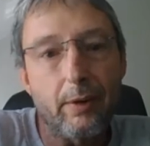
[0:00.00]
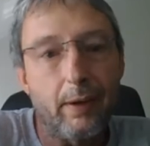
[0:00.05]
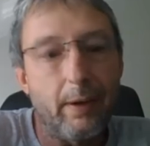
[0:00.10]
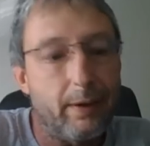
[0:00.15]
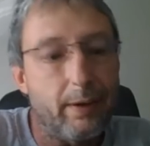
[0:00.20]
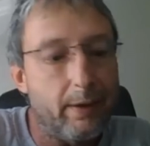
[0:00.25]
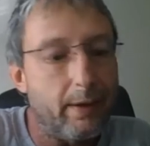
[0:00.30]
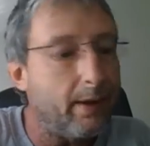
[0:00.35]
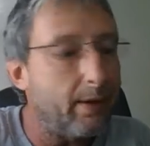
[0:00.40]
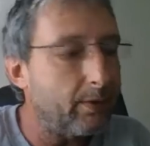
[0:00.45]

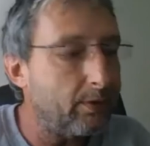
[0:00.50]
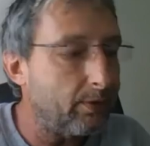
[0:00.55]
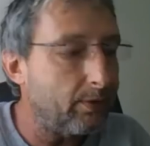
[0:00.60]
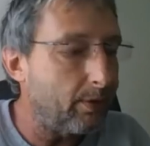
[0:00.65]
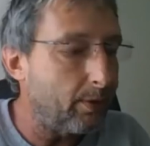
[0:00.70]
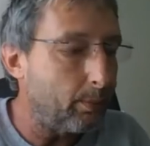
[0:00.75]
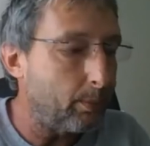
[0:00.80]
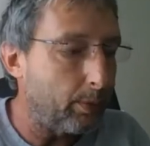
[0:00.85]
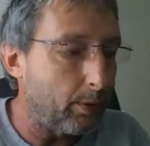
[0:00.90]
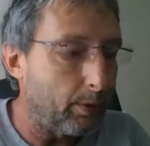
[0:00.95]
that
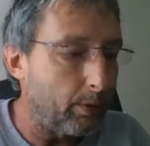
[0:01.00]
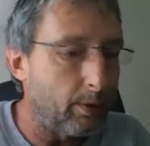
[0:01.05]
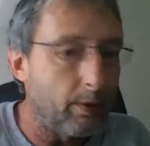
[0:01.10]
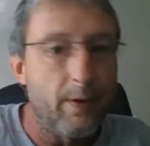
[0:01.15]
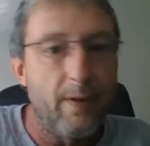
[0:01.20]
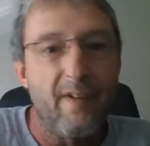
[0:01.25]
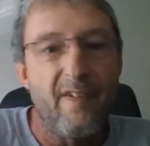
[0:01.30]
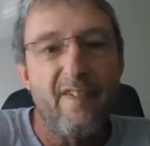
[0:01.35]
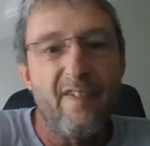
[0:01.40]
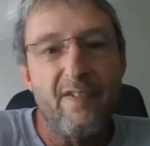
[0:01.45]
simple.
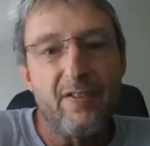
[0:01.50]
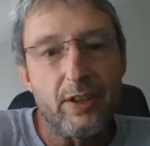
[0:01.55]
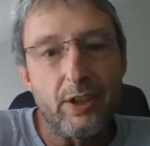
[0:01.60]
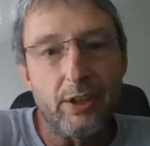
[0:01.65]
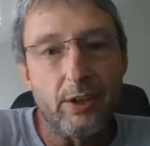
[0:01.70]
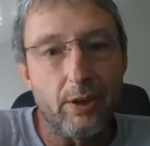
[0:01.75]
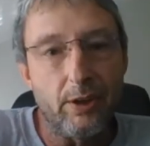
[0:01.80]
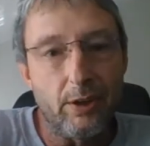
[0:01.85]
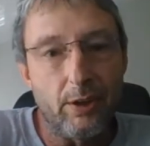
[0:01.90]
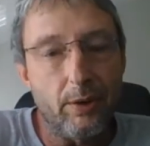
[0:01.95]

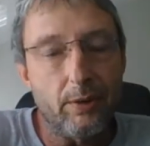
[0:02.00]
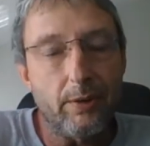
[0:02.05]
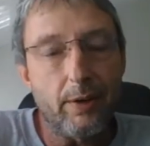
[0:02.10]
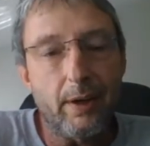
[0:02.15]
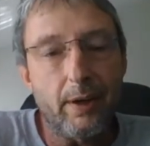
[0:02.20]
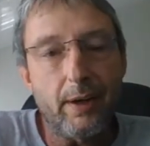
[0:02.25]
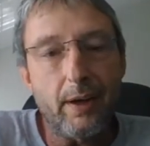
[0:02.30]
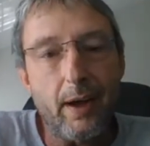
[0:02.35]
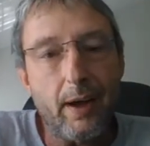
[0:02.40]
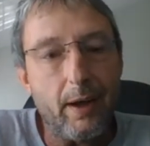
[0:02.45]
You don't
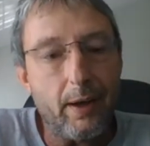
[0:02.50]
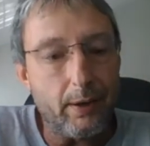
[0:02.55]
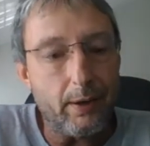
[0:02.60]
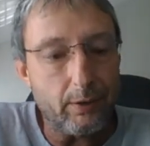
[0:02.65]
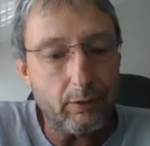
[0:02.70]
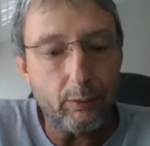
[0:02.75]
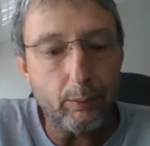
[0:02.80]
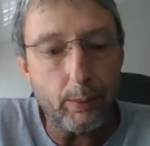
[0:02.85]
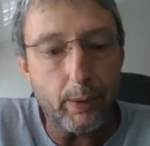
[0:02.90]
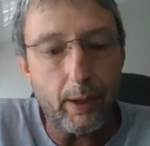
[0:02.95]
need a
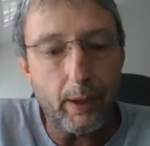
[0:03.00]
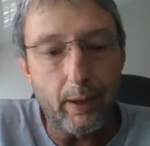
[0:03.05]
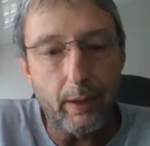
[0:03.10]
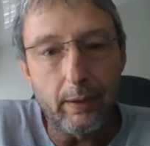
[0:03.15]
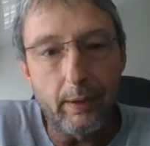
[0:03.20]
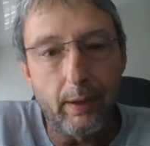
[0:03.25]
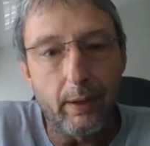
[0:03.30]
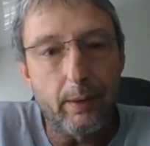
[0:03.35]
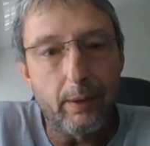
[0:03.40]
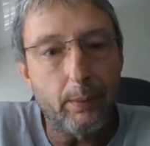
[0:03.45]
hotspot.
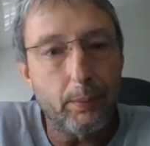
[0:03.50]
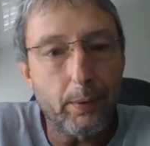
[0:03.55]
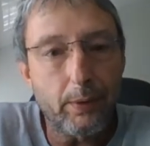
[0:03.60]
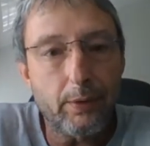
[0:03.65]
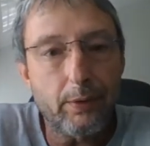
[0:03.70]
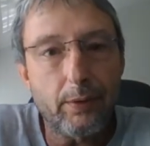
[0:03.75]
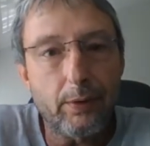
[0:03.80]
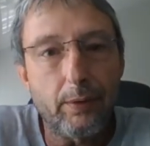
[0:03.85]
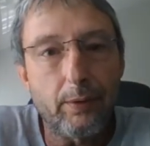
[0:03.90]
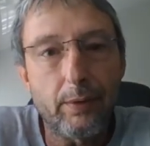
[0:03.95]
It
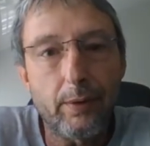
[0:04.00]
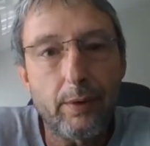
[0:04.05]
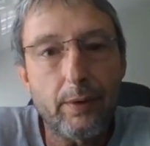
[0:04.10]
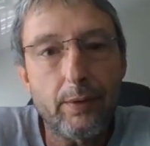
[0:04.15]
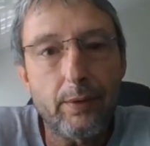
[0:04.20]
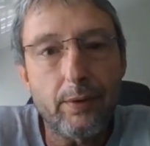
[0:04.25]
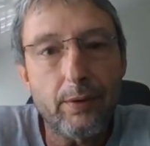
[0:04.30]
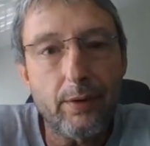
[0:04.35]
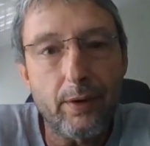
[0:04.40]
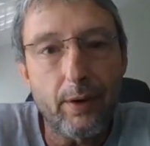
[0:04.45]
works over your
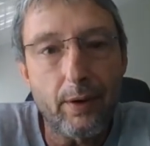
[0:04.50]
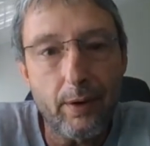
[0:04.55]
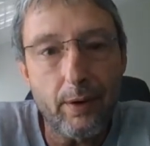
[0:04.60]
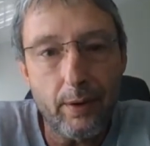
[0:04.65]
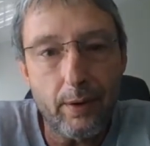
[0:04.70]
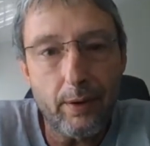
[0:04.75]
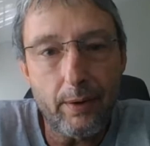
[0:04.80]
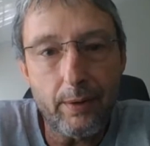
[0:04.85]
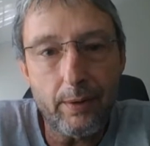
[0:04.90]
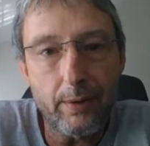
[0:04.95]

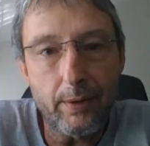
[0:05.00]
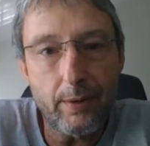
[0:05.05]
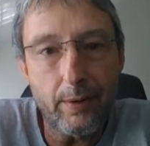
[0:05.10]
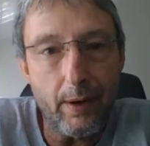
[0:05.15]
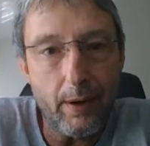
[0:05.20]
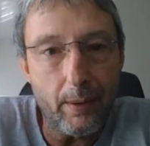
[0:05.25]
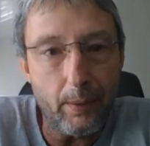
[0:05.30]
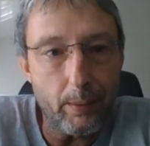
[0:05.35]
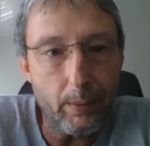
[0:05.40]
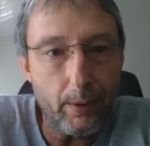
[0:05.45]
cellular
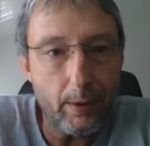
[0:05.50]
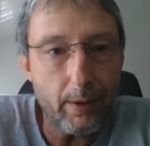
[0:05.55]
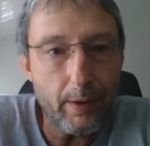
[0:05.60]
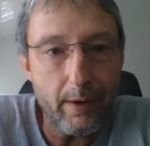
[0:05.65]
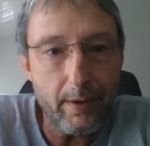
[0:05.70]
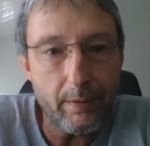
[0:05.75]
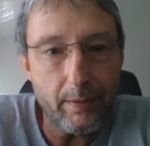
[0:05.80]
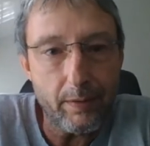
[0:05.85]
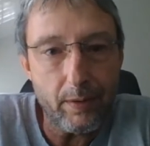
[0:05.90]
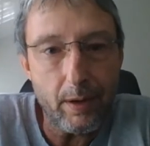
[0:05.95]
network
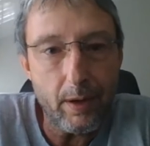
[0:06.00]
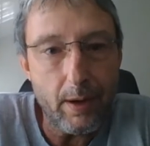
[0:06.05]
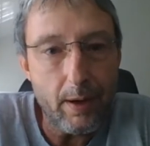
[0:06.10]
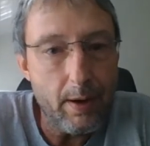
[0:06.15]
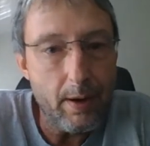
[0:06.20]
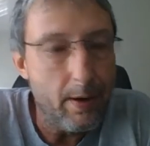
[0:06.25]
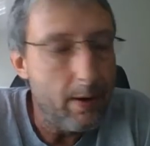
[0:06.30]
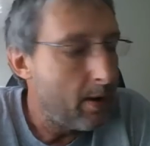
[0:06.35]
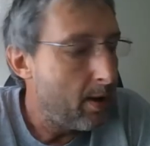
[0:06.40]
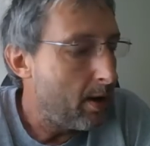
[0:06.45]
even.
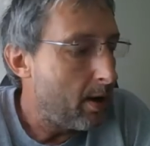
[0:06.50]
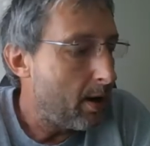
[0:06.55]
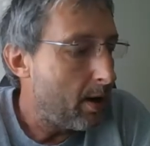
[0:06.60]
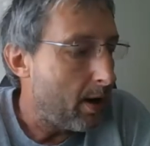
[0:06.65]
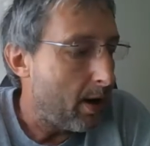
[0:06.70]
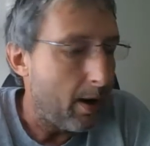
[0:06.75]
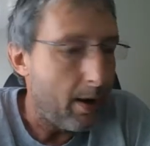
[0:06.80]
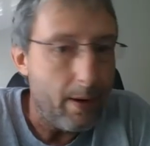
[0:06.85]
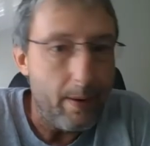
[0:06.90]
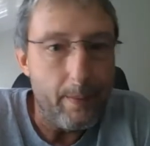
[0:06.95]

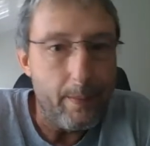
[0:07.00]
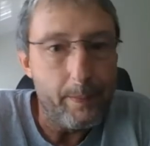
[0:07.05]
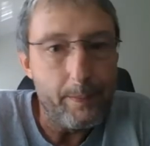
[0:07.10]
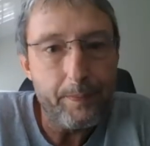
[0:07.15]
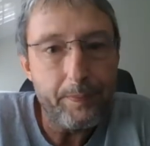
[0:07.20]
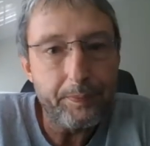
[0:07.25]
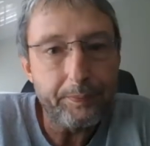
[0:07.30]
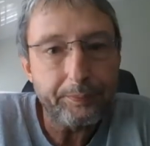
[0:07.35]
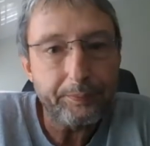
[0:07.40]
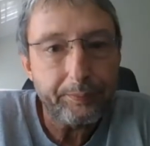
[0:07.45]
I
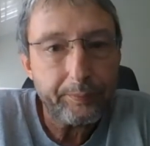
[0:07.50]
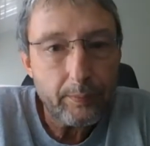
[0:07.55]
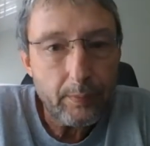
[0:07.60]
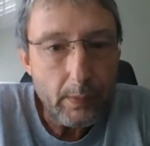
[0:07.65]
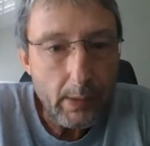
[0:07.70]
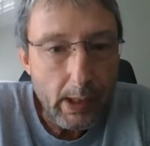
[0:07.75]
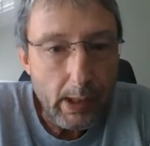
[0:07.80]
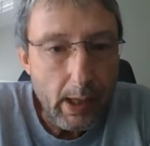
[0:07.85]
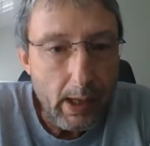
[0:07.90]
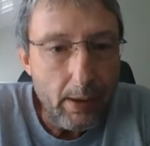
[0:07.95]

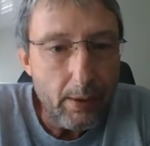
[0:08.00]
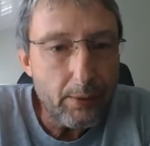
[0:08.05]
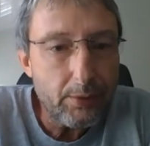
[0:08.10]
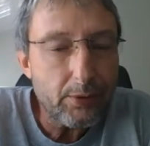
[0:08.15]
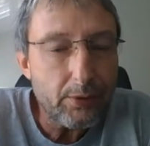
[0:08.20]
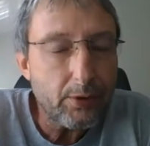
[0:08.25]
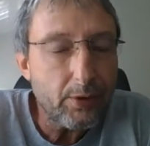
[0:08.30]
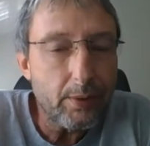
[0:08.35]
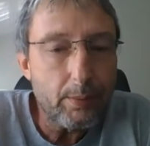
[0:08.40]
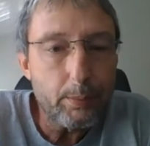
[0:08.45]
was
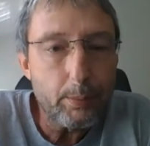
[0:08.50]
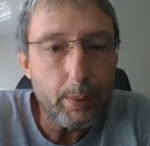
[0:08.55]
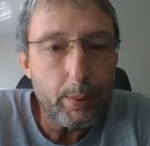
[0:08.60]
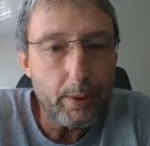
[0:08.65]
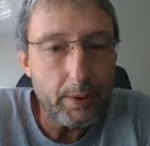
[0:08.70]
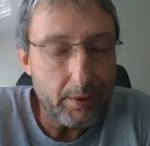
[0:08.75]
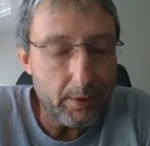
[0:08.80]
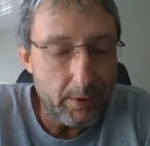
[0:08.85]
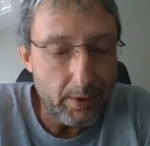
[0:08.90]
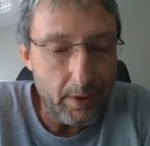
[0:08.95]
going to put
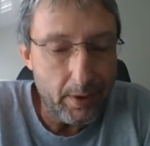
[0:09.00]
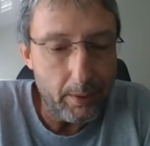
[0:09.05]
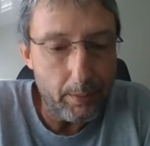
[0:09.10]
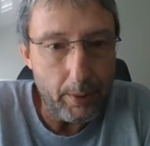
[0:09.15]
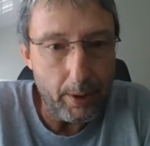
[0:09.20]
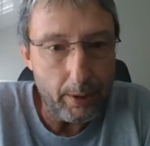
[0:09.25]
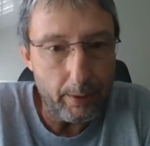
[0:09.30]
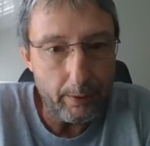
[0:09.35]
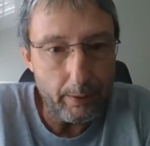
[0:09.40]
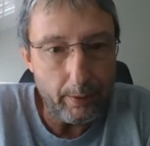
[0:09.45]
the
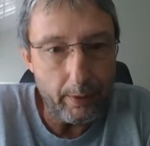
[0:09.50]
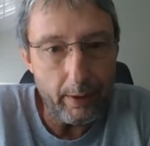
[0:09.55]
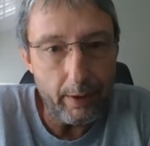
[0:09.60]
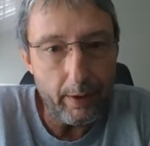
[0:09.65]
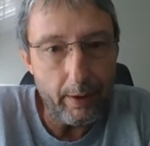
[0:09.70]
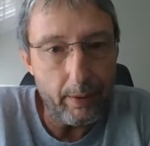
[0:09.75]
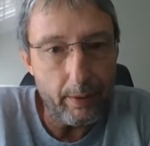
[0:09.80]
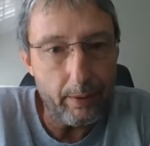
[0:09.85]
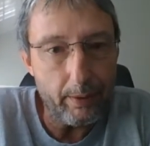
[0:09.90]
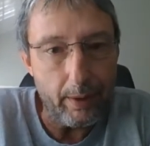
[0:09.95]
DMR
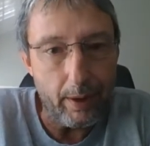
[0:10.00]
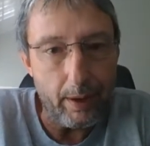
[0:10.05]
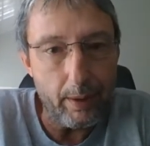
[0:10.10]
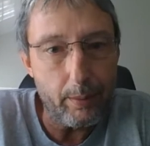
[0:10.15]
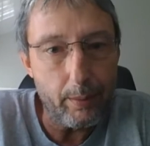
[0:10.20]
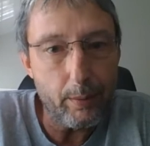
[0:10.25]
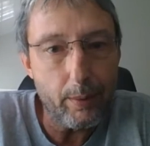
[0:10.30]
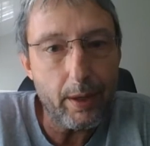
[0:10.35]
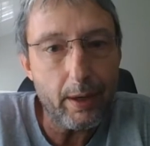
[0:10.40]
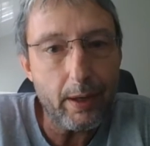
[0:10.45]
radio in
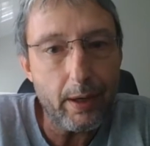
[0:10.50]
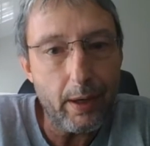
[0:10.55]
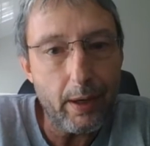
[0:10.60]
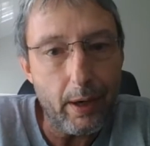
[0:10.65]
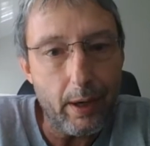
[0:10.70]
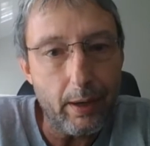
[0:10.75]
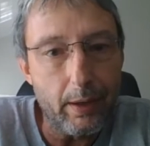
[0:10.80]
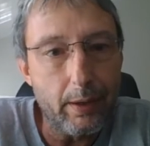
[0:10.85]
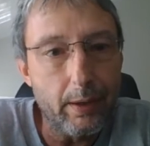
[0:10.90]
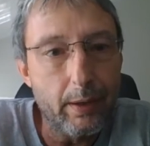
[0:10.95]
my car.